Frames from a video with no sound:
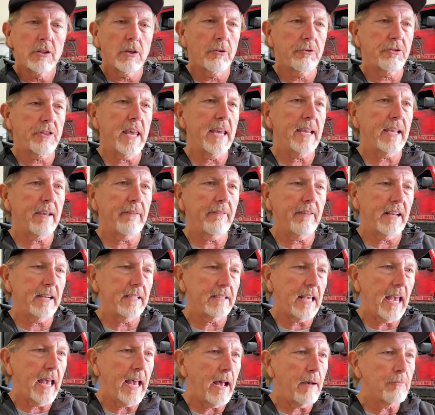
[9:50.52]
So think of it,
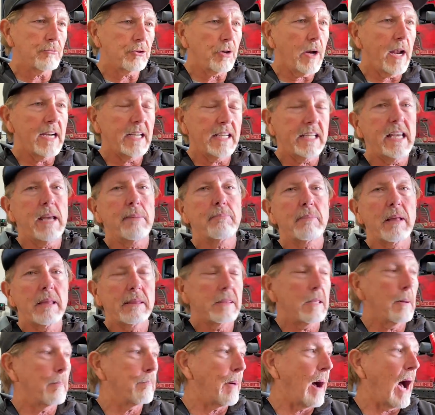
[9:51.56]
I'm trying to keep my,
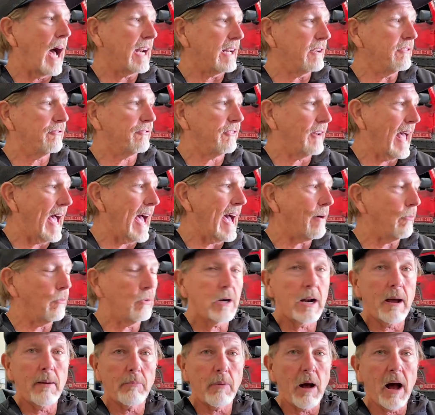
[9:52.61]
the body flat when
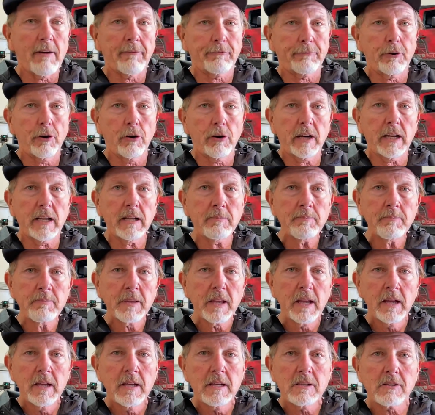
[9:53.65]
I'm off-roading.
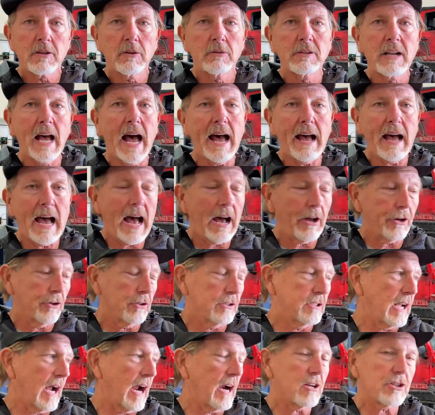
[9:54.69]
Right. So not how your
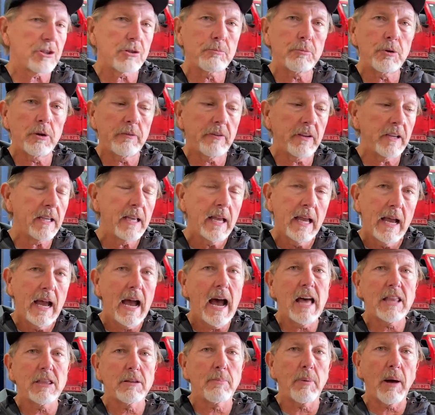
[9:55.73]
tires are moving,
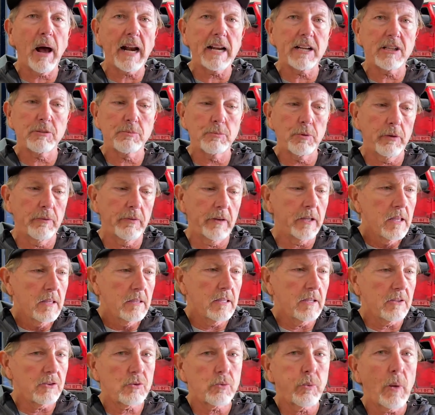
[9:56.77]
how the body is moving.
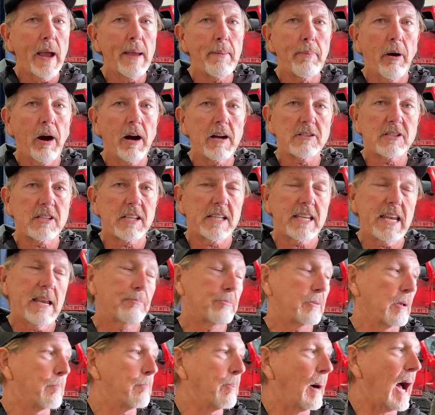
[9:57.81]
The sway bar is to keep
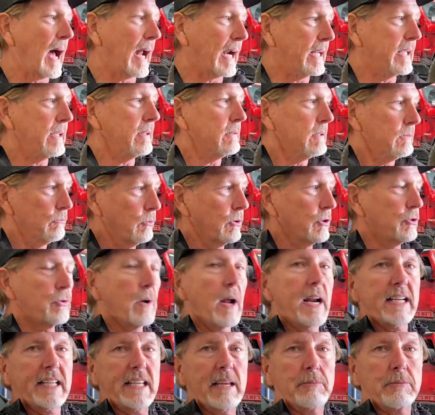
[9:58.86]
the body, we're
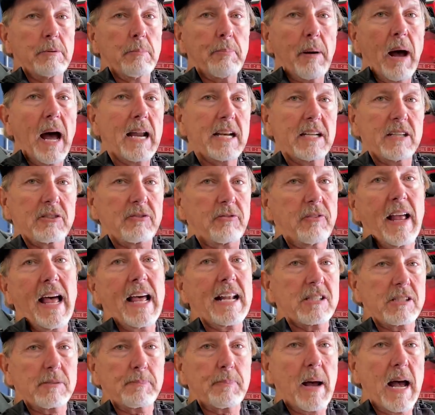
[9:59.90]
trying to keep the body as flat
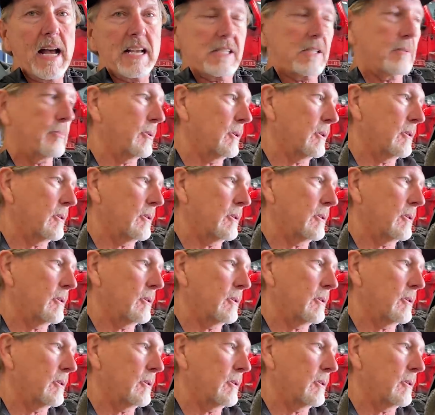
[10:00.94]
as possible.